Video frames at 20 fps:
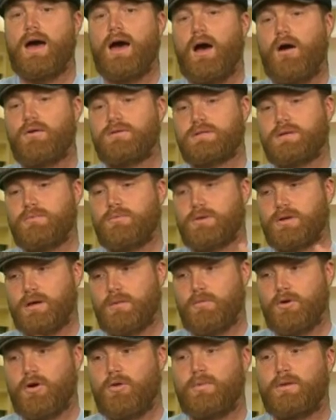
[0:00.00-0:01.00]
I was able to
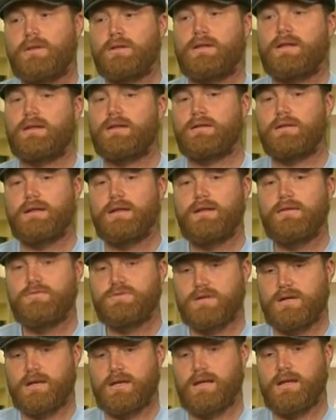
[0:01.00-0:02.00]
come home and leave
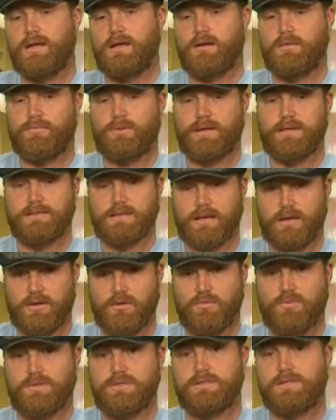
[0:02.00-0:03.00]
Jenny in a place that I
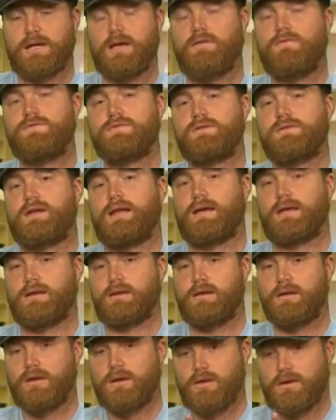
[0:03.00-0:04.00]
knew was safe so that I
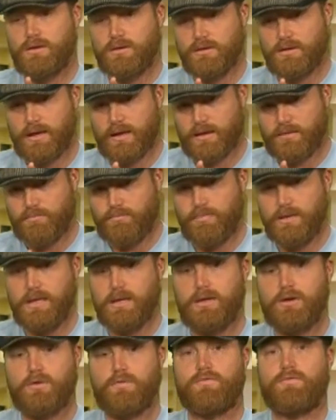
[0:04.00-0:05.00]
could be
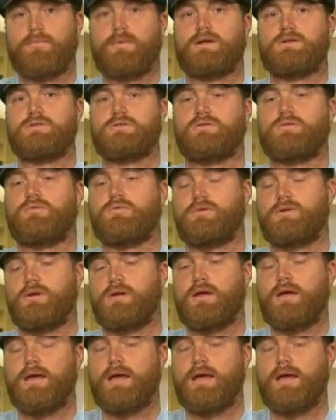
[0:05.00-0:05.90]
here for my children.